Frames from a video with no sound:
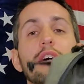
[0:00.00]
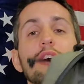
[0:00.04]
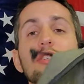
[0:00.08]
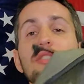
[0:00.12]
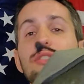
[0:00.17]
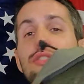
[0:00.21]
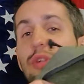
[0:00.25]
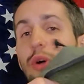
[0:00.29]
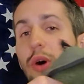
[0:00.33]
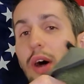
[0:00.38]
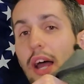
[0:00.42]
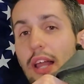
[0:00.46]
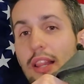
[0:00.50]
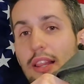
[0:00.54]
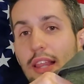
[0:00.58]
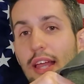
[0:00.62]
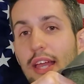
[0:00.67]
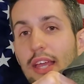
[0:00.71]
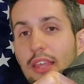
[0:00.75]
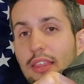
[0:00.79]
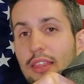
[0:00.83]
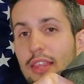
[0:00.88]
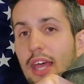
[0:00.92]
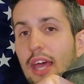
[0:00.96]
So I
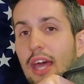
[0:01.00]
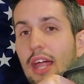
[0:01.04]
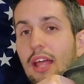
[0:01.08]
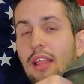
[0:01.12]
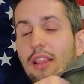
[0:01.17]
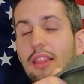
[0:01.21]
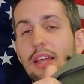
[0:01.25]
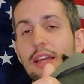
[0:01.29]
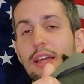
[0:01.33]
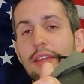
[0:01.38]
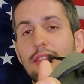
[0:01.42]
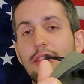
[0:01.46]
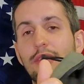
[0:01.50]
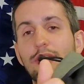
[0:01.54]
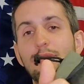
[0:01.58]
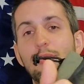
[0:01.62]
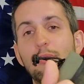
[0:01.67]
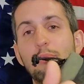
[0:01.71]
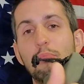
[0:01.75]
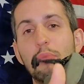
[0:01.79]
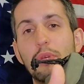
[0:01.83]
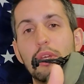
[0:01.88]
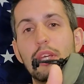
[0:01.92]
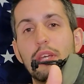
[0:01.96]
like that. I like that they're
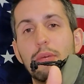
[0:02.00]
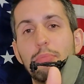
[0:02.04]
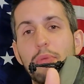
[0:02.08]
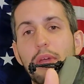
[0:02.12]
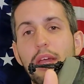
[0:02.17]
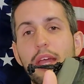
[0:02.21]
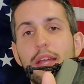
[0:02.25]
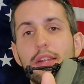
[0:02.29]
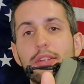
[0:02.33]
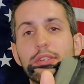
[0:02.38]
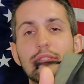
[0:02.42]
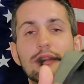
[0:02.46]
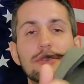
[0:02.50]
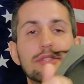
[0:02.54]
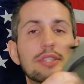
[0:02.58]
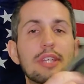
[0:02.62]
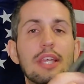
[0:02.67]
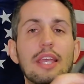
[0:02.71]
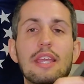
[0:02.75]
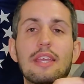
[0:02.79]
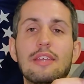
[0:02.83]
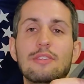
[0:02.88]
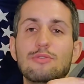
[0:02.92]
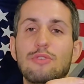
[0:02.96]
big panels
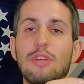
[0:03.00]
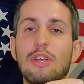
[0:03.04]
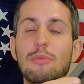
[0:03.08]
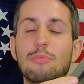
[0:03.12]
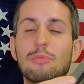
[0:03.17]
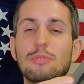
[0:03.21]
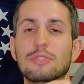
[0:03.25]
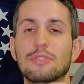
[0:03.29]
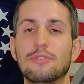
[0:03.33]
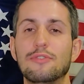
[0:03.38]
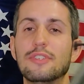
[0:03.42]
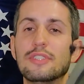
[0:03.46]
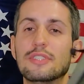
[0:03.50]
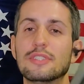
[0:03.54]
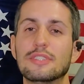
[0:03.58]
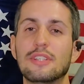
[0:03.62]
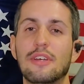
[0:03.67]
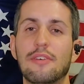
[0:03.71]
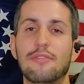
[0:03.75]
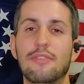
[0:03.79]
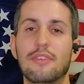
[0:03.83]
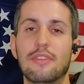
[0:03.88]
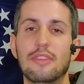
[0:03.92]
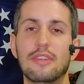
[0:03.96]
and you're able to fit
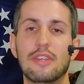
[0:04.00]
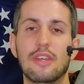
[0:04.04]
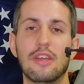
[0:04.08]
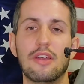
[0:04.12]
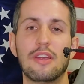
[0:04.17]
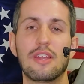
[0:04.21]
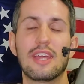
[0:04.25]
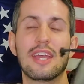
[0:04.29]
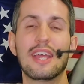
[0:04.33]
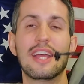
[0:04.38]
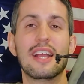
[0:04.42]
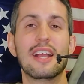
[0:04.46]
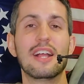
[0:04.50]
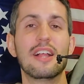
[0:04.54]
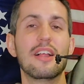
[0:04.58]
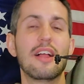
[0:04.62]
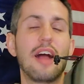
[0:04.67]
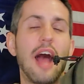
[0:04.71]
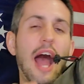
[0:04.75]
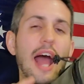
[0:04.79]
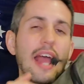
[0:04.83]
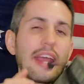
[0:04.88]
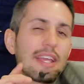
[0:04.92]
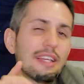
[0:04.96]
stuff in there.
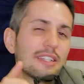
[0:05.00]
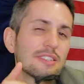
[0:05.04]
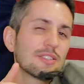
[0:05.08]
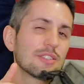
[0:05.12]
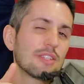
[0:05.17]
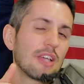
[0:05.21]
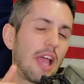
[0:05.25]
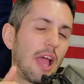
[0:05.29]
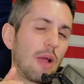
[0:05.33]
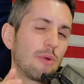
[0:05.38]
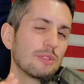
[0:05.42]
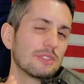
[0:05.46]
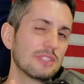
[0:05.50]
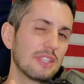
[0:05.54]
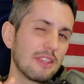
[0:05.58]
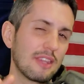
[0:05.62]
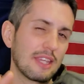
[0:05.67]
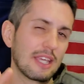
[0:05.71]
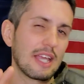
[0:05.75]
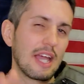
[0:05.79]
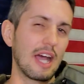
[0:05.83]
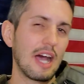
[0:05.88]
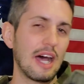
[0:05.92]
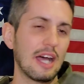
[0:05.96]
I guess I would say
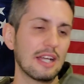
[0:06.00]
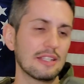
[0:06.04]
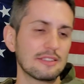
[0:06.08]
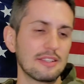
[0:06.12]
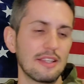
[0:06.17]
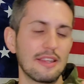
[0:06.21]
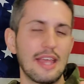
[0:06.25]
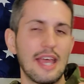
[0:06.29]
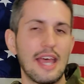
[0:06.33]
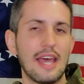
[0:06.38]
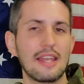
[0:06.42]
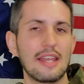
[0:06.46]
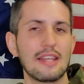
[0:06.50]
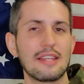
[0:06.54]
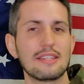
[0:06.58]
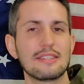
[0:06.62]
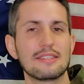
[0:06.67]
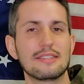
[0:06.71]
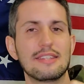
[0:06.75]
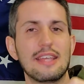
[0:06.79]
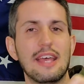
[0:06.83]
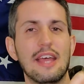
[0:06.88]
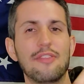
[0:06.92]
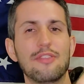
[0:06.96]
the con to that
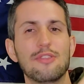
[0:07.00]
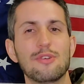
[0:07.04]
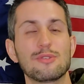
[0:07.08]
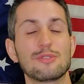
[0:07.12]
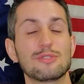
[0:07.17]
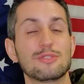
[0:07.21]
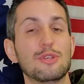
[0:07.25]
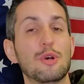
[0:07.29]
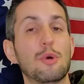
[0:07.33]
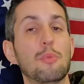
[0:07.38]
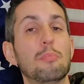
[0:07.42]
is that there's no